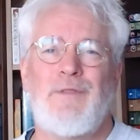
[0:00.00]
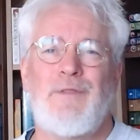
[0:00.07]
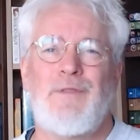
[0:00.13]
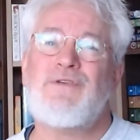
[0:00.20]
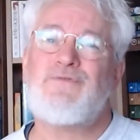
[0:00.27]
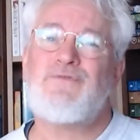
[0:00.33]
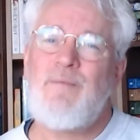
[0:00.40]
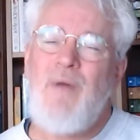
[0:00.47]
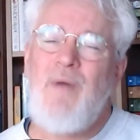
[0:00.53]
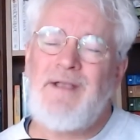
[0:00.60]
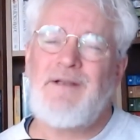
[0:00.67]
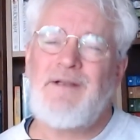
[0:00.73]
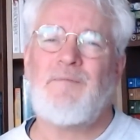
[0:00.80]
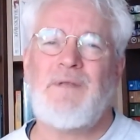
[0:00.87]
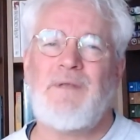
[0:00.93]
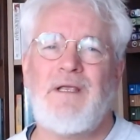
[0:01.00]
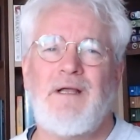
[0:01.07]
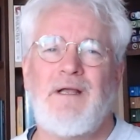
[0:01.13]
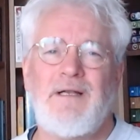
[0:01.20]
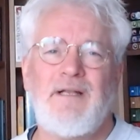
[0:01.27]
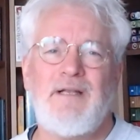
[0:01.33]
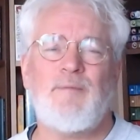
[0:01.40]
This reminded me
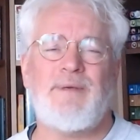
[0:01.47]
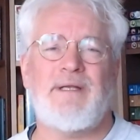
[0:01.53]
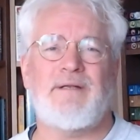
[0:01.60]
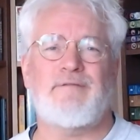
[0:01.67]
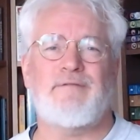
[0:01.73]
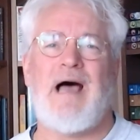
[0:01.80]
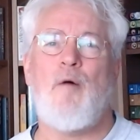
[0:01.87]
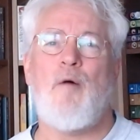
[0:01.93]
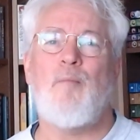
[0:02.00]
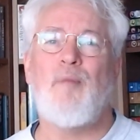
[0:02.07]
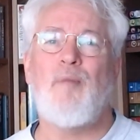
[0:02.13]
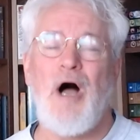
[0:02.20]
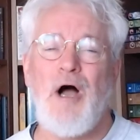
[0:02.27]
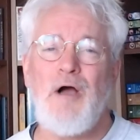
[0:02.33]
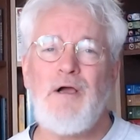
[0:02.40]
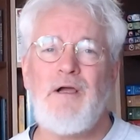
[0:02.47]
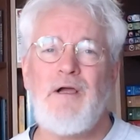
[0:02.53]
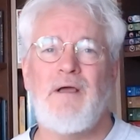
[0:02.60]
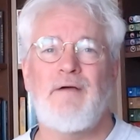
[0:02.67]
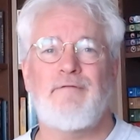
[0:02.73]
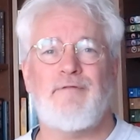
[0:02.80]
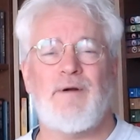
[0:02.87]
a little bit of how Pug,
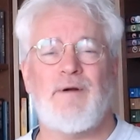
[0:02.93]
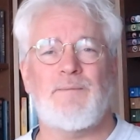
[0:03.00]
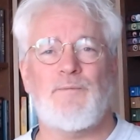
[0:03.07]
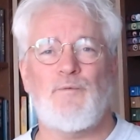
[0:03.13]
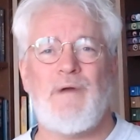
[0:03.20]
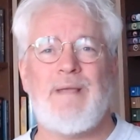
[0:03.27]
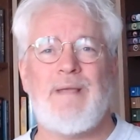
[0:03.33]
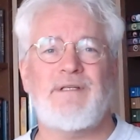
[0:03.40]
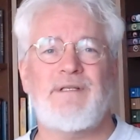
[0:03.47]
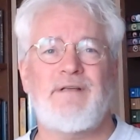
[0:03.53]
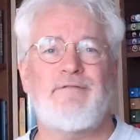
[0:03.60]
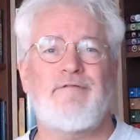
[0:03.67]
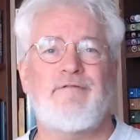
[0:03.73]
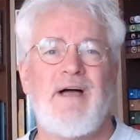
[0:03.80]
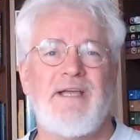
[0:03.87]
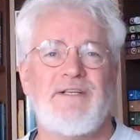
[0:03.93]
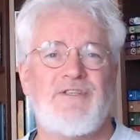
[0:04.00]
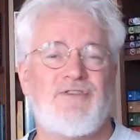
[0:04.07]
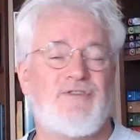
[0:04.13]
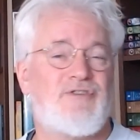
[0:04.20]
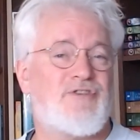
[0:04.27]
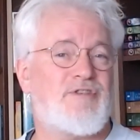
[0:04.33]
from Raymond E.
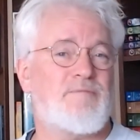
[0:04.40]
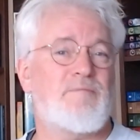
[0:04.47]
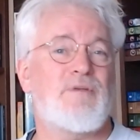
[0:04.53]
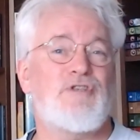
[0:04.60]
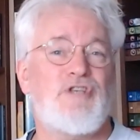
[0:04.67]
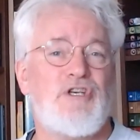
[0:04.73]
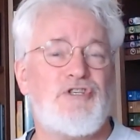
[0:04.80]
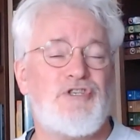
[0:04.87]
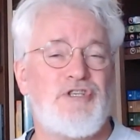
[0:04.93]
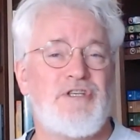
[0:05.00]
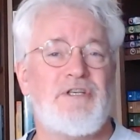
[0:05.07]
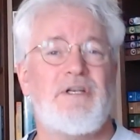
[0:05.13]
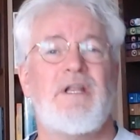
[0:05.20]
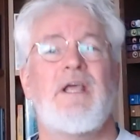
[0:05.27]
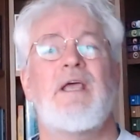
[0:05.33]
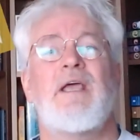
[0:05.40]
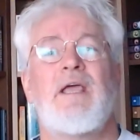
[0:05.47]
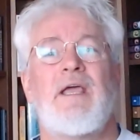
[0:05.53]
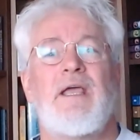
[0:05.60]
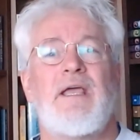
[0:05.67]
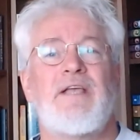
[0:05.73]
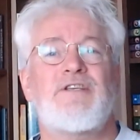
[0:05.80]
Feist's Magician,
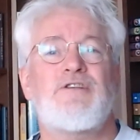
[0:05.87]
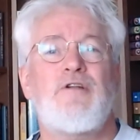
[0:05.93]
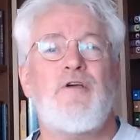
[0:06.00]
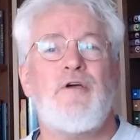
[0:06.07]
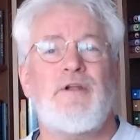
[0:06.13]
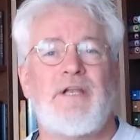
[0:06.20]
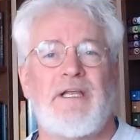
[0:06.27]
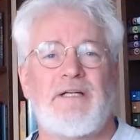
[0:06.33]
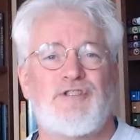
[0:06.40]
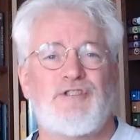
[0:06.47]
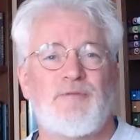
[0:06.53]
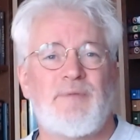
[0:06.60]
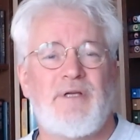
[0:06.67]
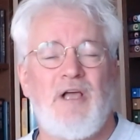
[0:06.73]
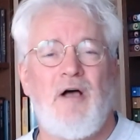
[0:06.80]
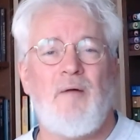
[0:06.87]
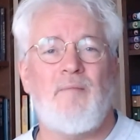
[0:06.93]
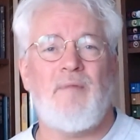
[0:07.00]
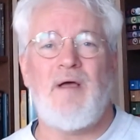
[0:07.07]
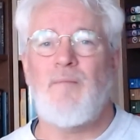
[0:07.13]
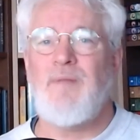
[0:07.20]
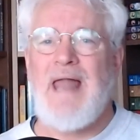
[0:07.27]
is learning to
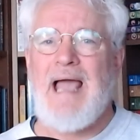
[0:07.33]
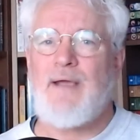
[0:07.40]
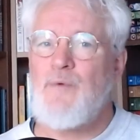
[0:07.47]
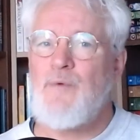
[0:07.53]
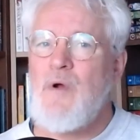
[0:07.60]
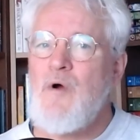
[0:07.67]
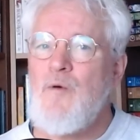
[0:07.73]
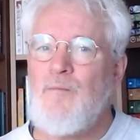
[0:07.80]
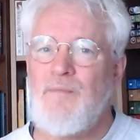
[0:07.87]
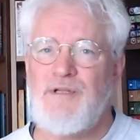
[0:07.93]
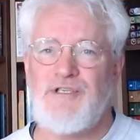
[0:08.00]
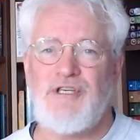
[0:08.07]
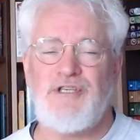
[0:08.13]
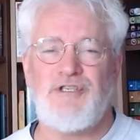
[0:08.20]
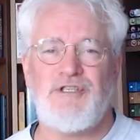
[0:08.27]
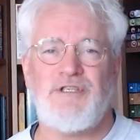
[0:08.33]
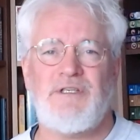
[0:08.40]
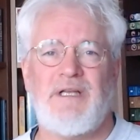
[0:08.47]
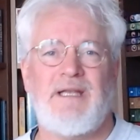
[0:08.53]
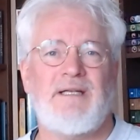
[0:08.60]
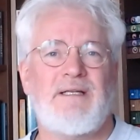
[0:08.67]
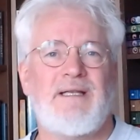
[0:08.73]
become a black robe magician
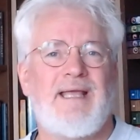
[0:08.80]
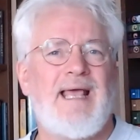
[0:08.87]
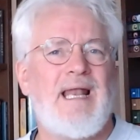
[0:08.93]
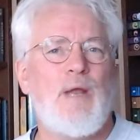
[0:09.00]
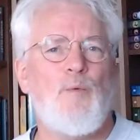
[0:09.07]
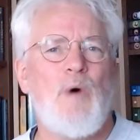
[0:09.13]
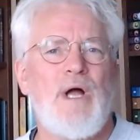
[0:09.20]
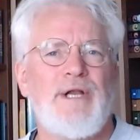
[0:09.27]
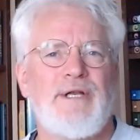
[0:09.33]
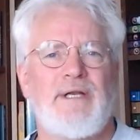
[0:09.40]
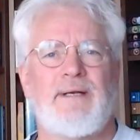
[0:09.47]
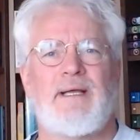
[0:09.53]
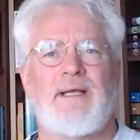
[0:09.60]
in Kelowon.